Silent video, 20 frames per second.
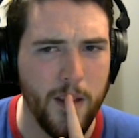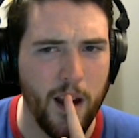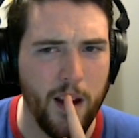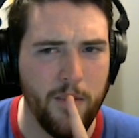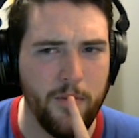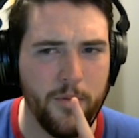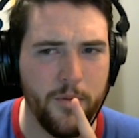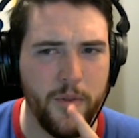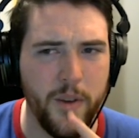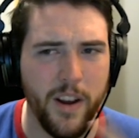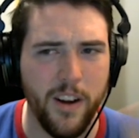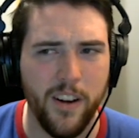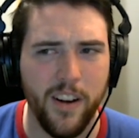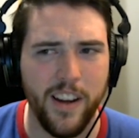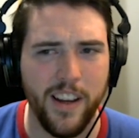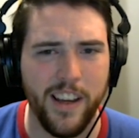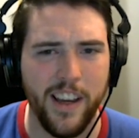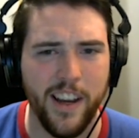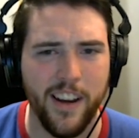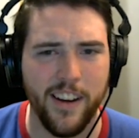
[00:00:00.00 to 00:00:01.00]
I'm
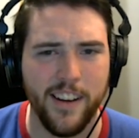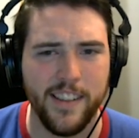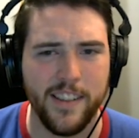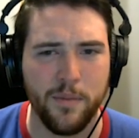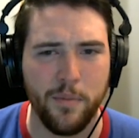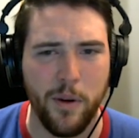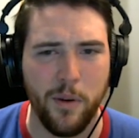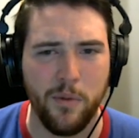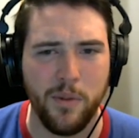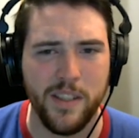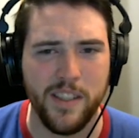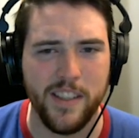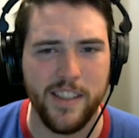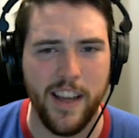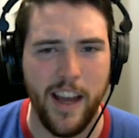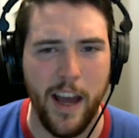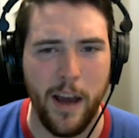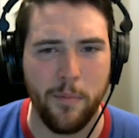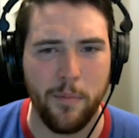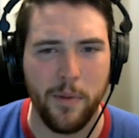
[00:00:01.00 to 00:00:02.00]
very curious about what just
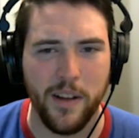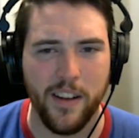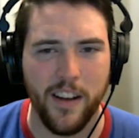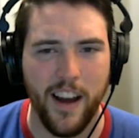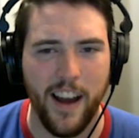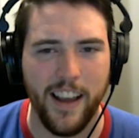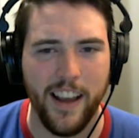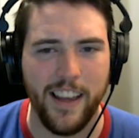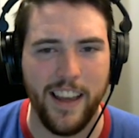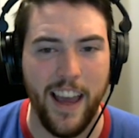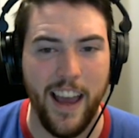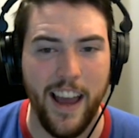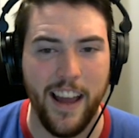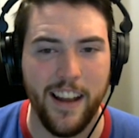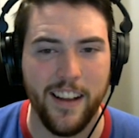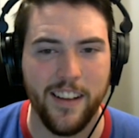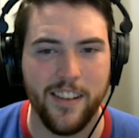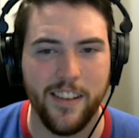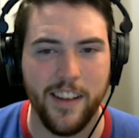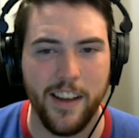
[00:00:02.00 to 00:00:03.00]
happened. I
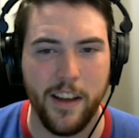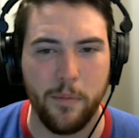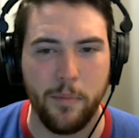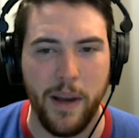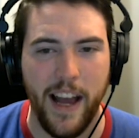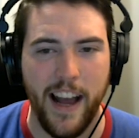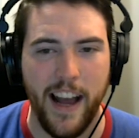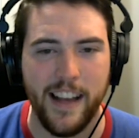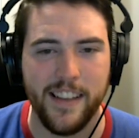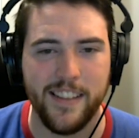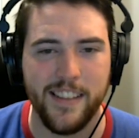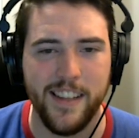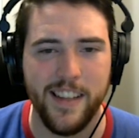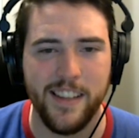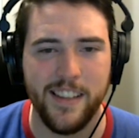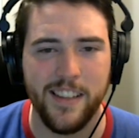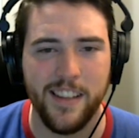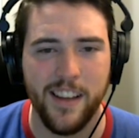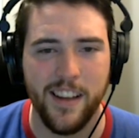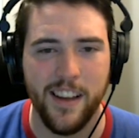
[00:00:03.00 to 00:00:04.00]
can't click past
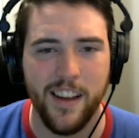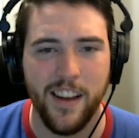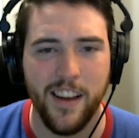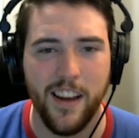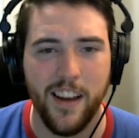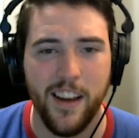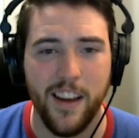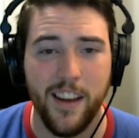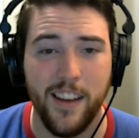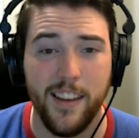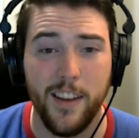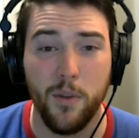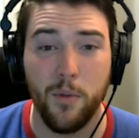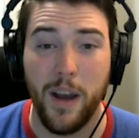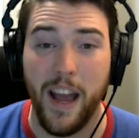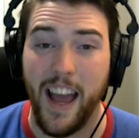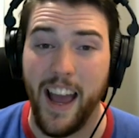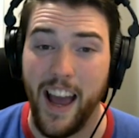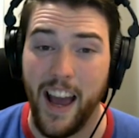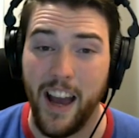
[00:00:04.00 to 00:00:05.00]
it? You
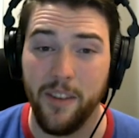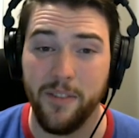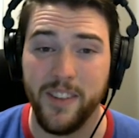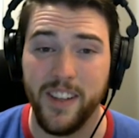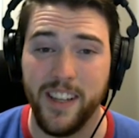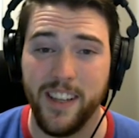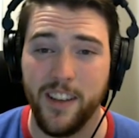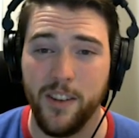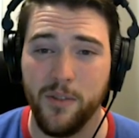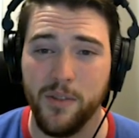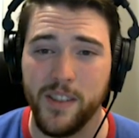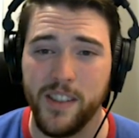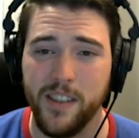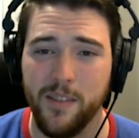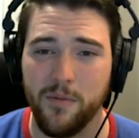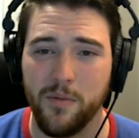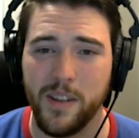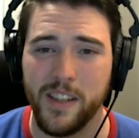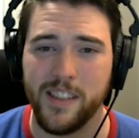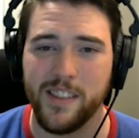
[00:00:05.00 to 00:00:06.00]
have to use
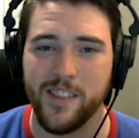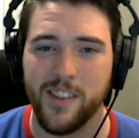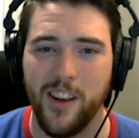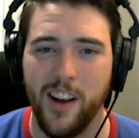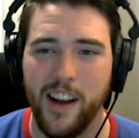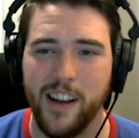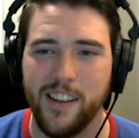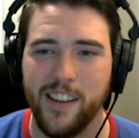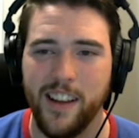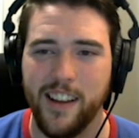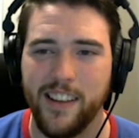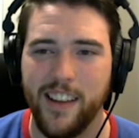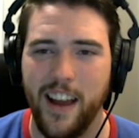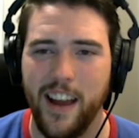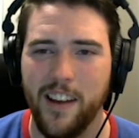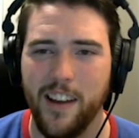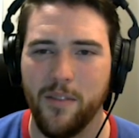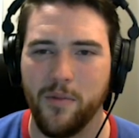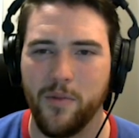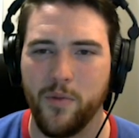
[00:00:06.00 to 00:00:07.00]
it when it's locked like
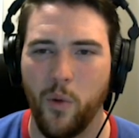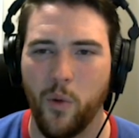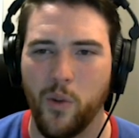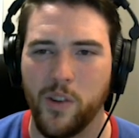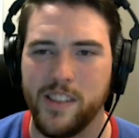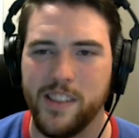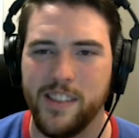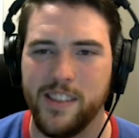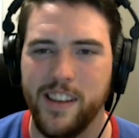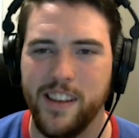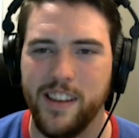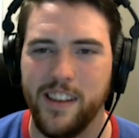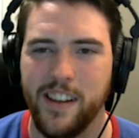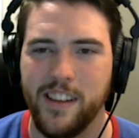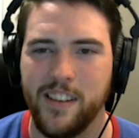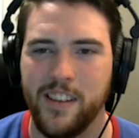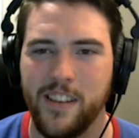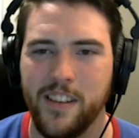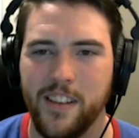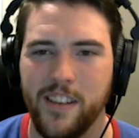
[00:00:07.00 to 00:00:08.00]
that? It forces it
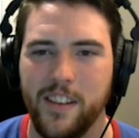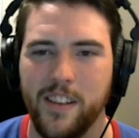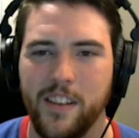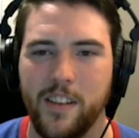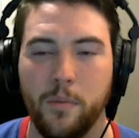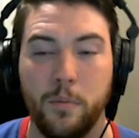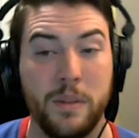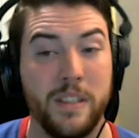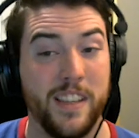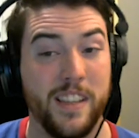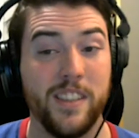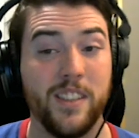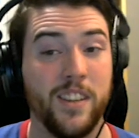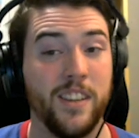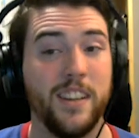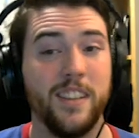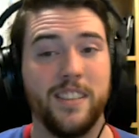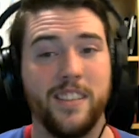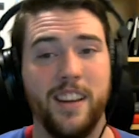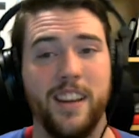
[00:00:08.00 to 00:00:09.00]
into the position
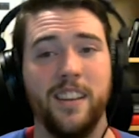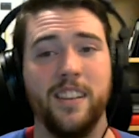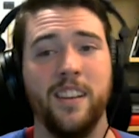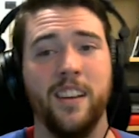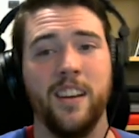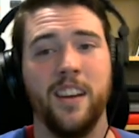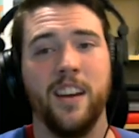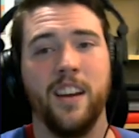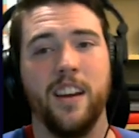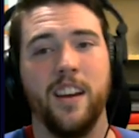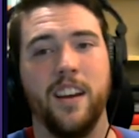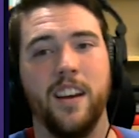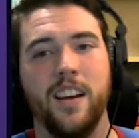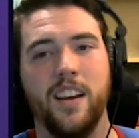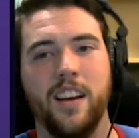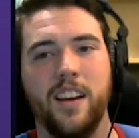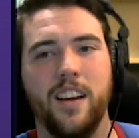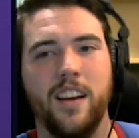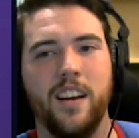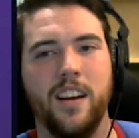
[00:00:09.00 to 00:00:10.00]
it's in?
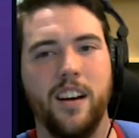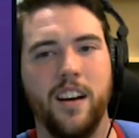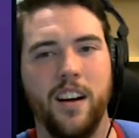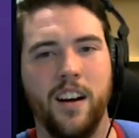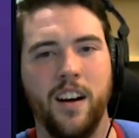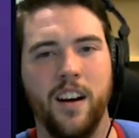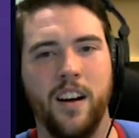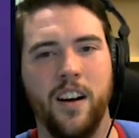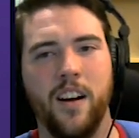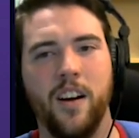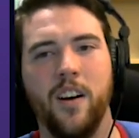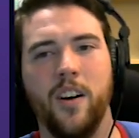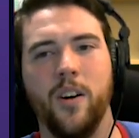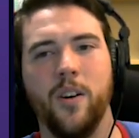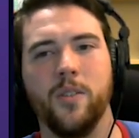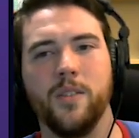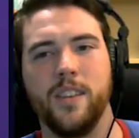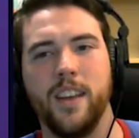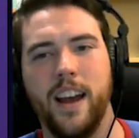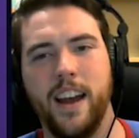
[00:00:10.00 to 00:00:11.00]

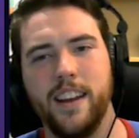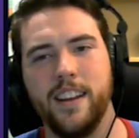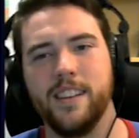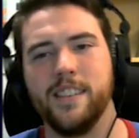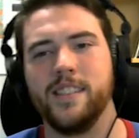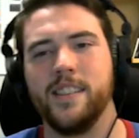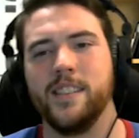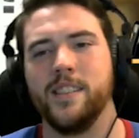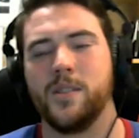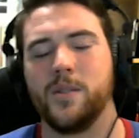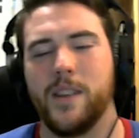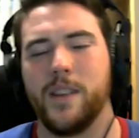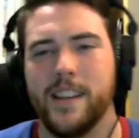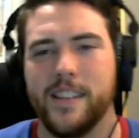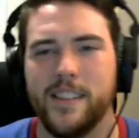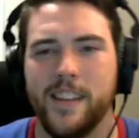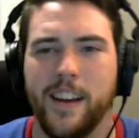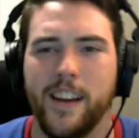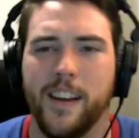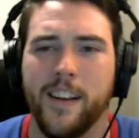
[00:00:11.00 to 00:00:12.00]
Oh, that is
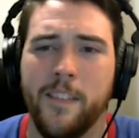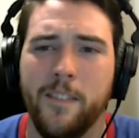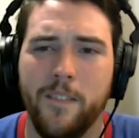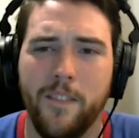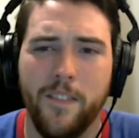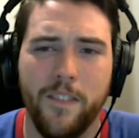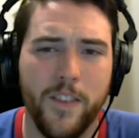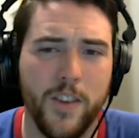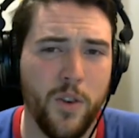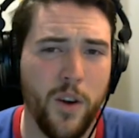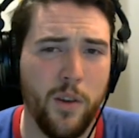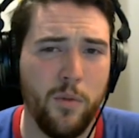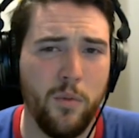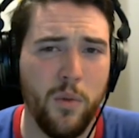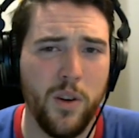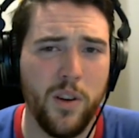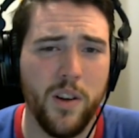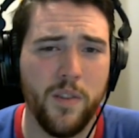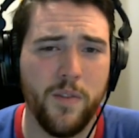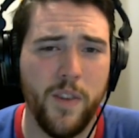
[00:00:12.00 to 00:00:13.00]
interesting. So I
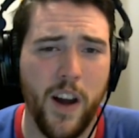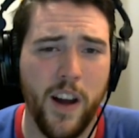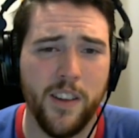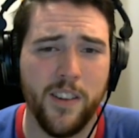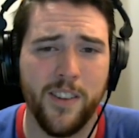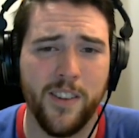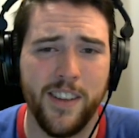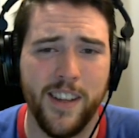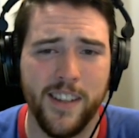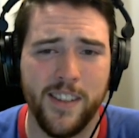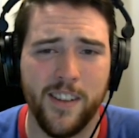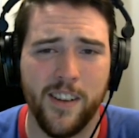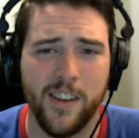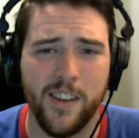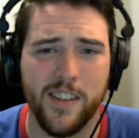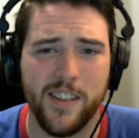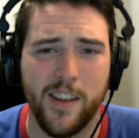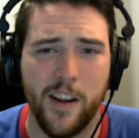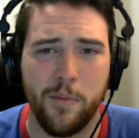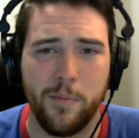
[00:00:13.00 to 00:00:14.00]
wonder if other things are going
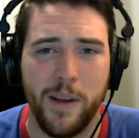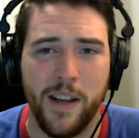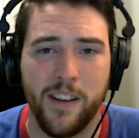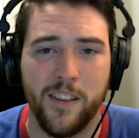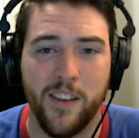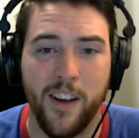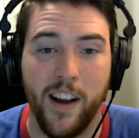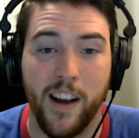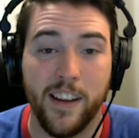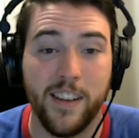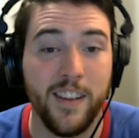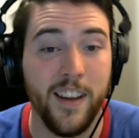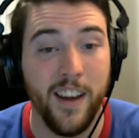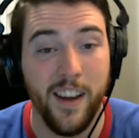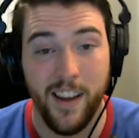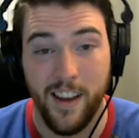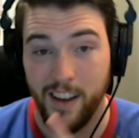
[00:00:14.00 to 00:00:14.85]
to start being locked.